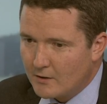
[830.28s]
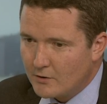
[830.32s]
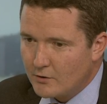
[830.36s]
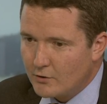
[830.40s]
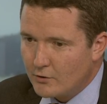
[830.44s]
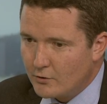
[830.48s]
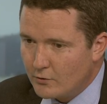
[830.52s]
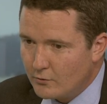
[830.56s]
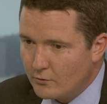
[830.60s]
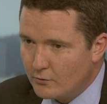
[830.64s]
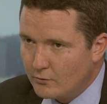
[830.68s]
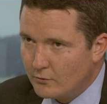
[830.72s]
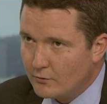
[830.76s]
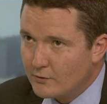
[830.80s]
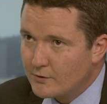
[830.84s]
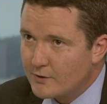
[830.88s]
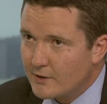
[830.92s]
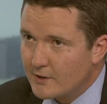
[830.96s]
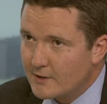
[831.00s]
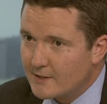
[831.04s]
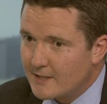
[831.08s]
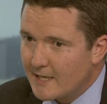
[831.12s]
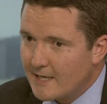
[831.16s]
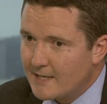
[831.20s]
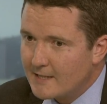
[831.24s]
use
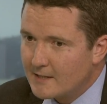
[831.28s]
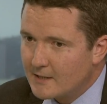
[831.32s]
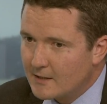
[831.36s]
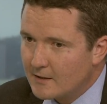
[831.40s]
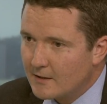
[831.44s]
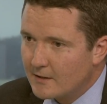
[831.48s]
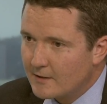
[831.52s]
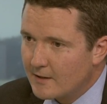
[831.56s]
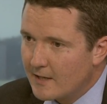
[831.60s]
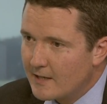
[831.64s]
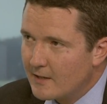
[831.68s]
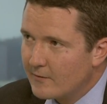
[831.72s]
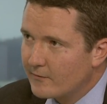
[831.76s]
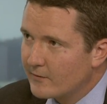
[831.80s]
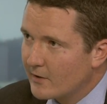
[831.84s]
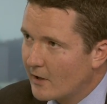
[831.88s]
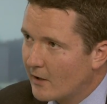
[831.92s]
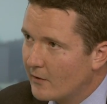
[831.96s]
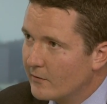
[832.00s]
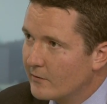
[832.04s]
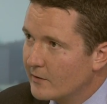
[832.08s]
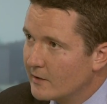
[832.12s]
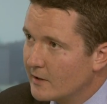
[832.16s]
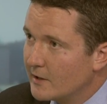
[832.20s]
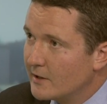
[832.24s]
the data that they have
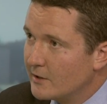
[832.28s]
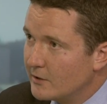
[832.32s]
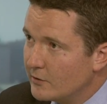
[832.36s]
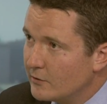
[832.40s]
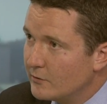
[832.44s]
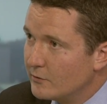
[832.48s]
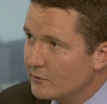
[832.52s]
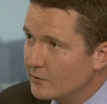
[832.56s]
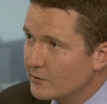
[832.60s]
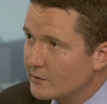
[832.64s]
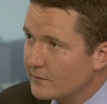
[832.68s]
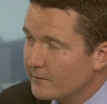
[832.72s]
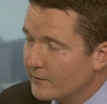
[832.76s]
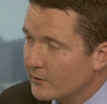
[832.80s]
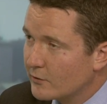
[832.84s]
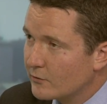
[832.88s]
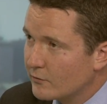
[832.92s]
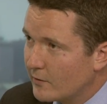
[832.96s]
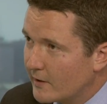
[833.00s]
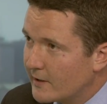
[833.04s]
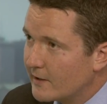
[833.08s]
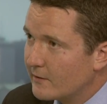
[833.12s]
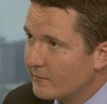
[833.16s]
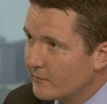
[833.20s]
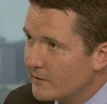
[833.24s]
currently used for
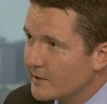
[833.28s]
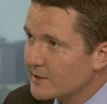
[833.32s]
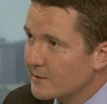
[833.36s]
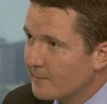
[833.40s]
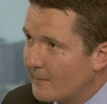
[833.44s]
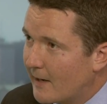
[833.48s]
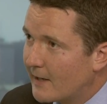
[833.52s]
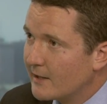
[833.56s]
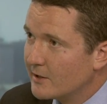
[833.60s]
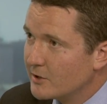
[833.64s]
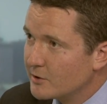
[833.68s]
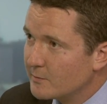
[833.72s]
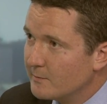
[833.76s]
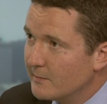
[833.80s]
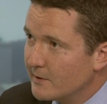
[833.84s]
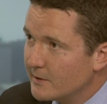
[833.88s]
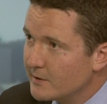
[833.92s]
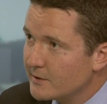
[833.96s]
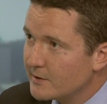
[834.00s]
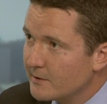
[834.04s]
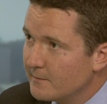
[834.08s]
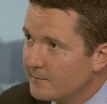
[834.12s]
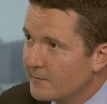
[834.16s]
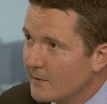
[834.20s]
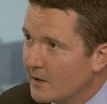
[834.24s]
credit risk
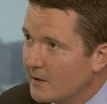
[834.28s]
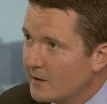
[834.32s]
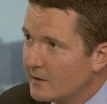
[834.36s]
management